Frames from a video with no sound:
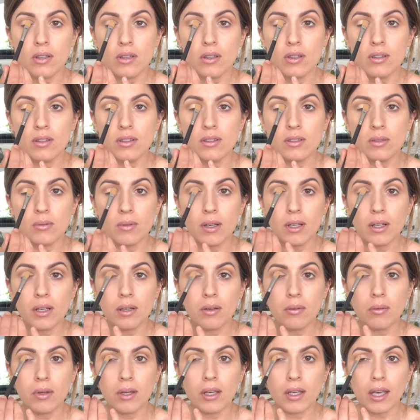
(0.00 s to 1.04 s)
with this one and
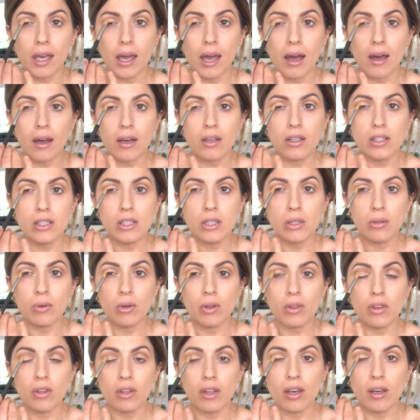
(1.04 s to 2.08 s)
work out, because you
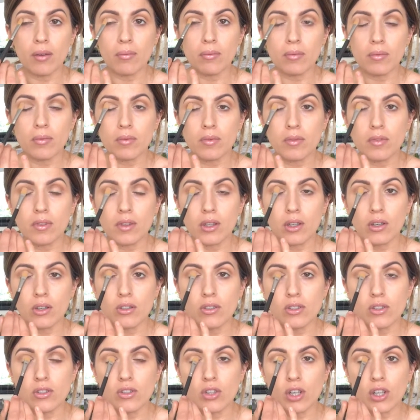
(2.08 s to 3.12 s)
want the
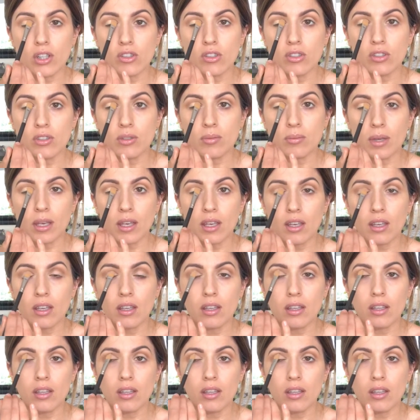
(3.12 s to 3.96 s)
concentration to be